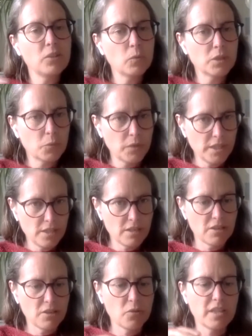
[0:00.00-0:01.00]
what we
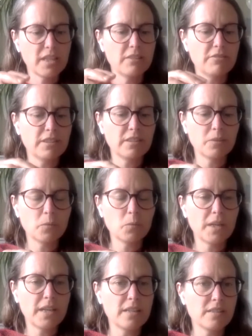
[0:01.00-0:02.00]
know, given the
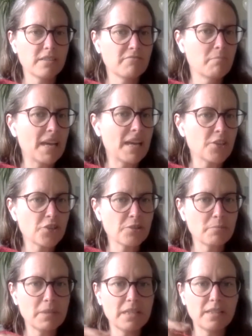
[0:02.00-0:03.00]
ways of
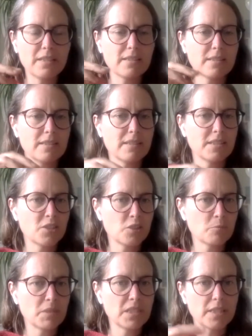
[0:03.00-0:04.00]
measurements and
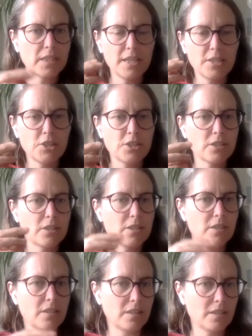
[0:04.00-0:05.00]

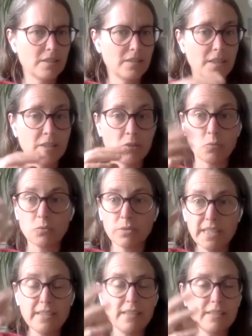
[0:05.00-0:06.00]
instrumentation and
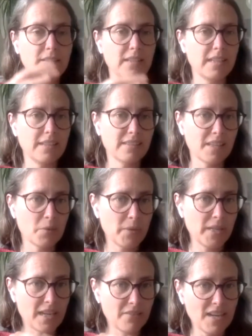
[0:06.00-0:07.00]
reasoning that
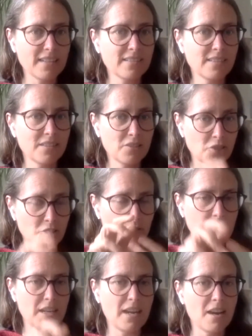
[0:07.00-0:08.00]
we have access to
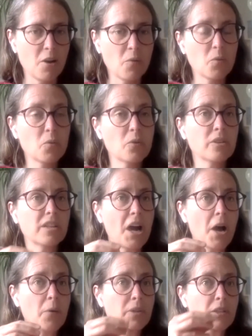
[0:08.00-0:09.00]
now, or
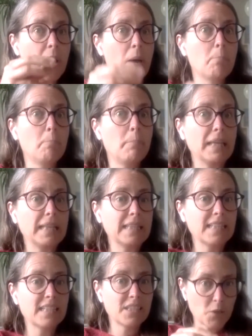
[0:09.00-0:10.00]
our
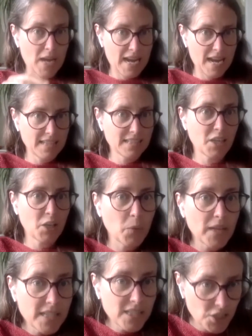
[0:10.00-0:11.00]
ability to ask
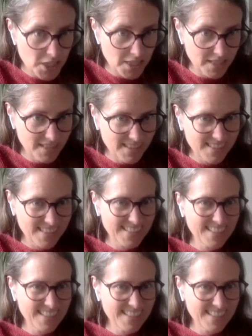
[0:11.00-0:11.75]
questions,